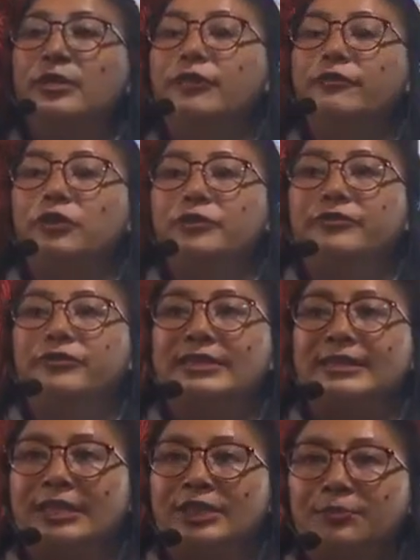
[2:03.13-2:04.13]
for the first
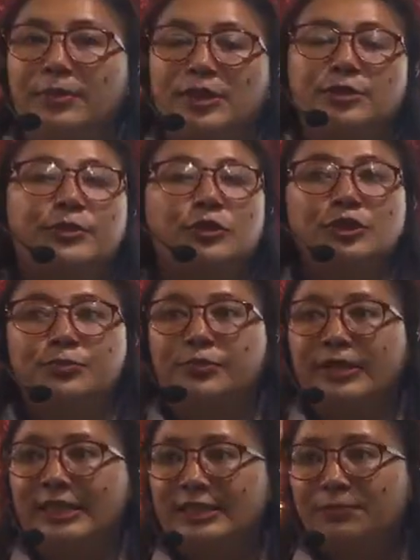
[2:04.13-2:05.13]
6 months, because
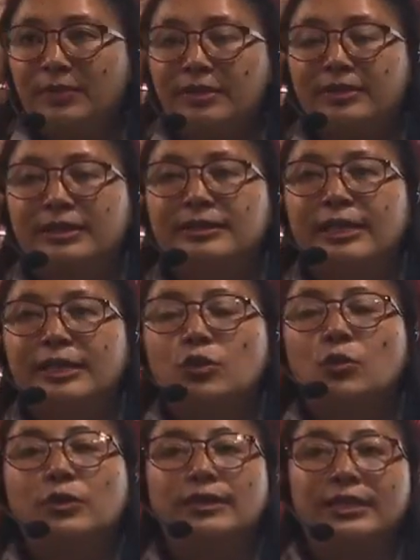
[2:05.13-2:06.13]
breast milk contains
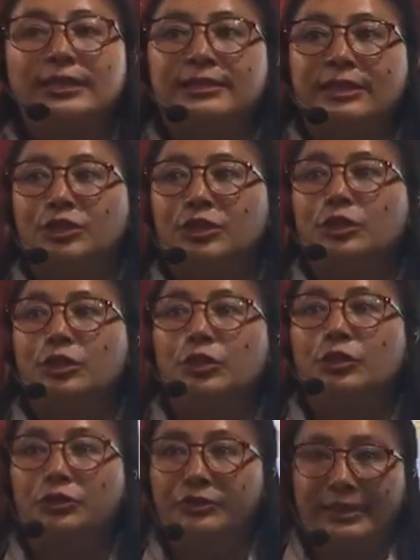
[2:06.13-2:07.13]
all the essential
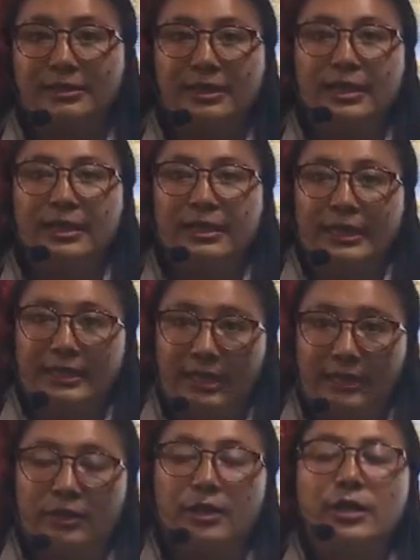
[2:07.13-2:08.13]
nutrients in
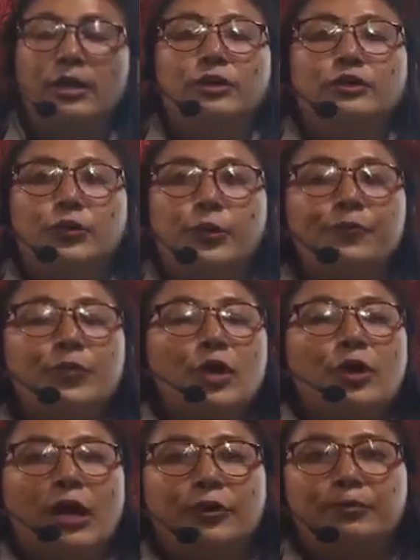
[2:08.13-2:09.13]
it. So
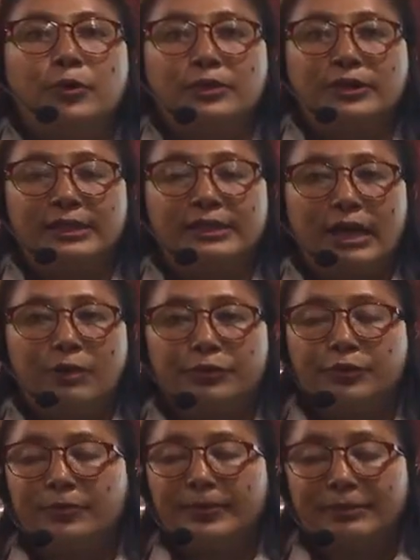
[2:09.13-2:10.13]
our
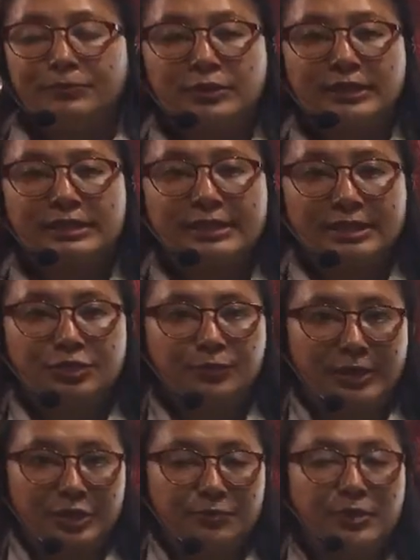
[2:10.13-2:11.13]
human body needs
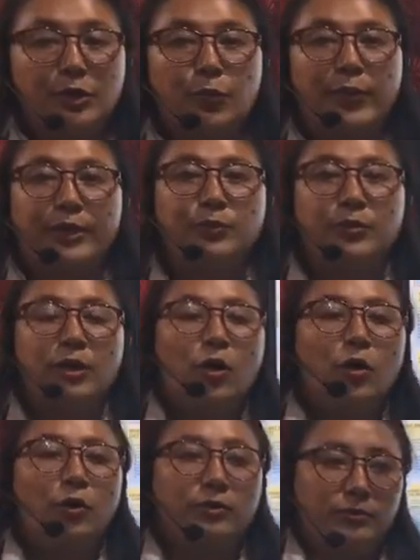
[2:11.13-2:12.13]
breast milk
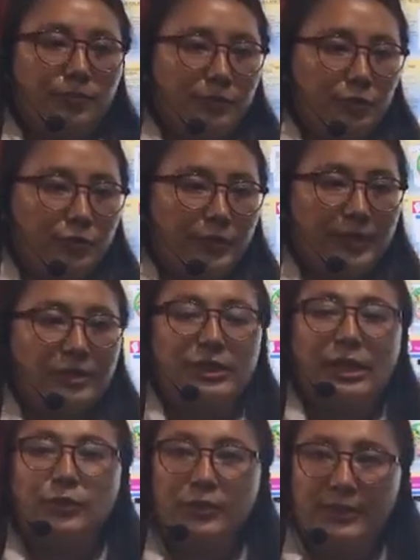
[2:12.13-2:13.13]
during the
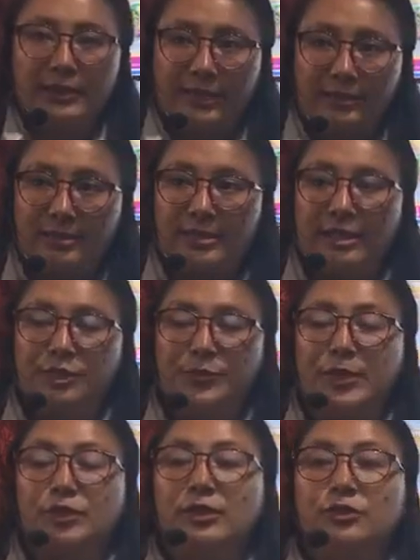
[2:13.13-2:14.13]
childhood days,
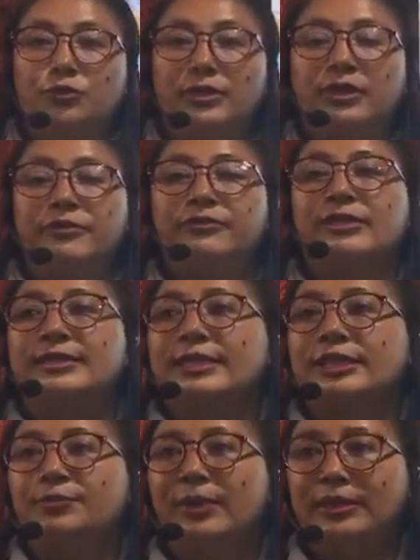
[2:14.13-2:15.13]
especially during the first 6
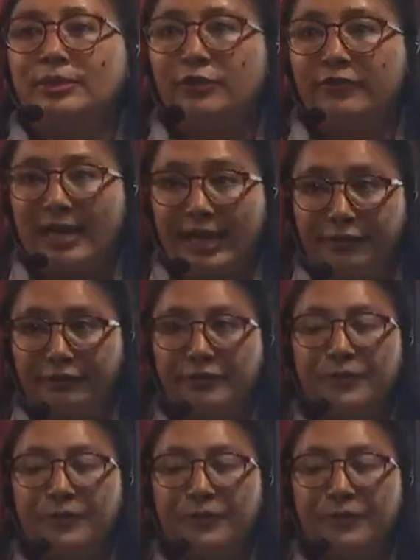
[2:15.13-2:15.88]
months of life.